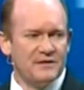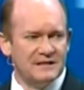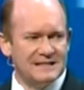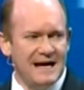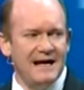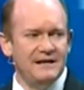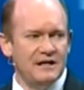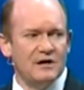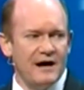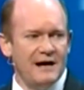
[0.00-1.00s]
the
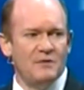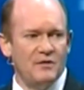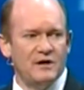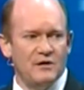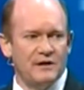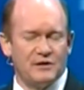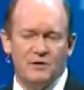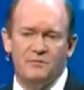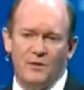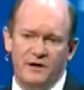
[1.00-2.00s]
10-year MOU at
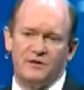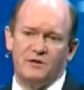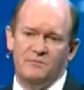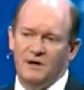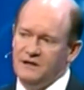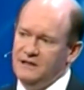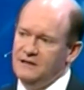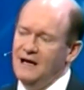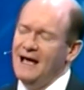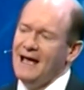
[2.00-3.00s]
$3.3
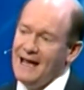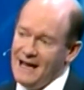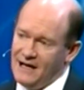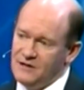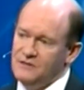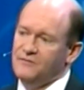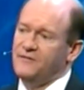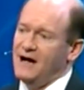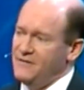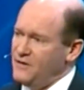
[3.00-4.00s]
billion and
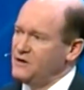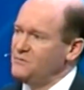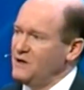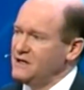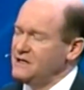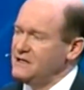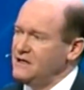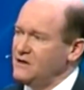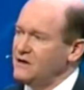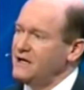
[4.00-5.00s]
$500 million a
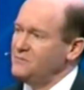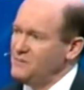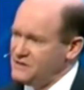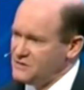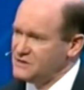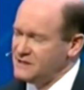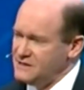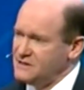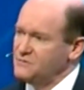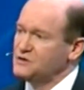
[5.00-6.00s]
year in missile
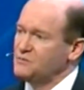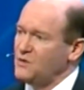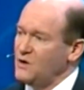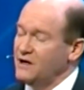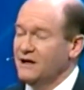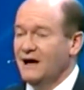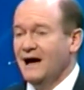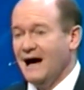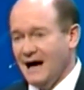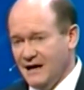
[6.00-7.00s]
system support.
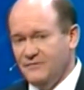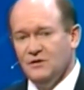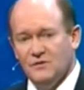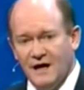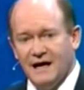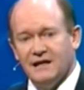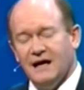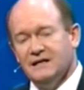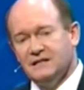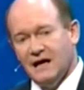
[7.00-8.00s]
I view that
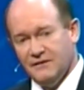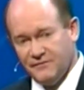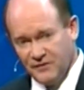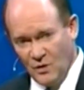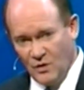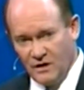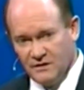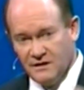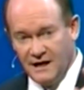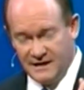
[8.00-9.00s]
as a
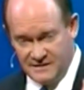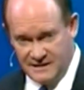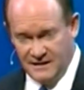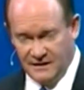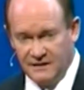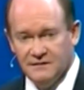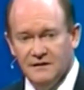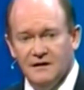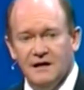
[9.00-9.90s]
floor, not a ceiling.